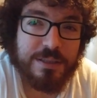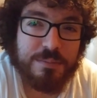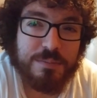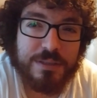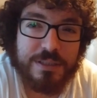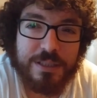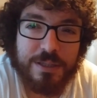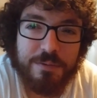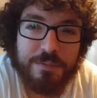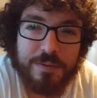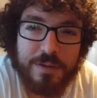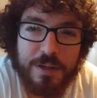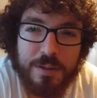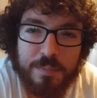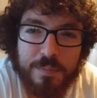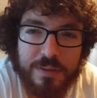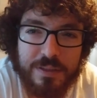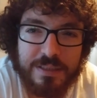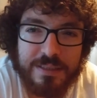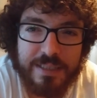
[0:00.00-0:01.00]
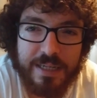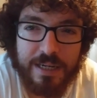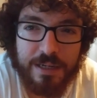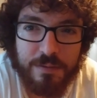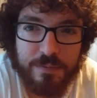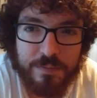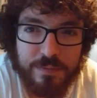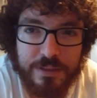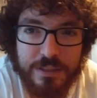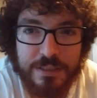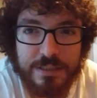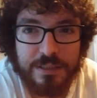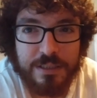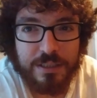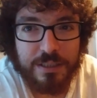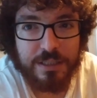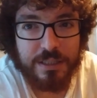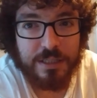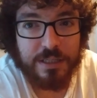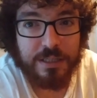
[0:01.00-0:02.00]
himself up inside of his
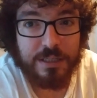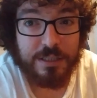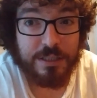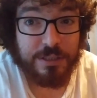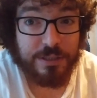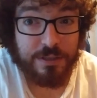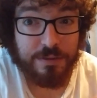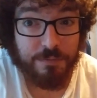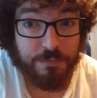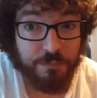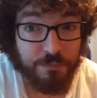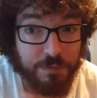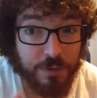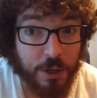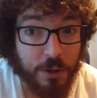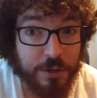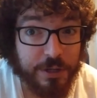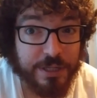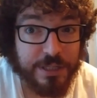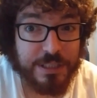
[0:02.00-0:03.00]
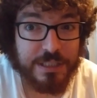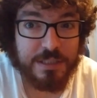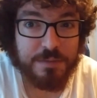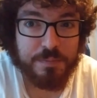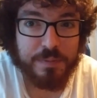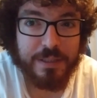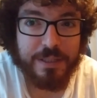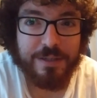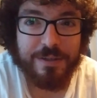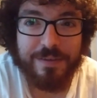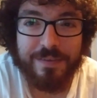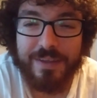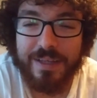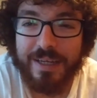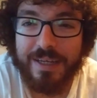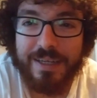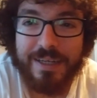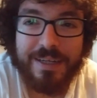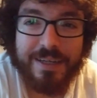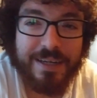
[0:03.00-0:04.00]
floating spear
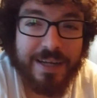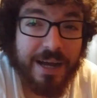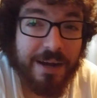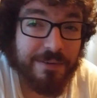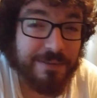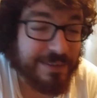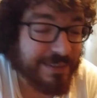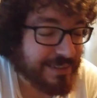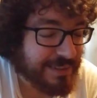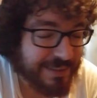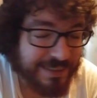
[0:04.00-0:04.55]
thing. That was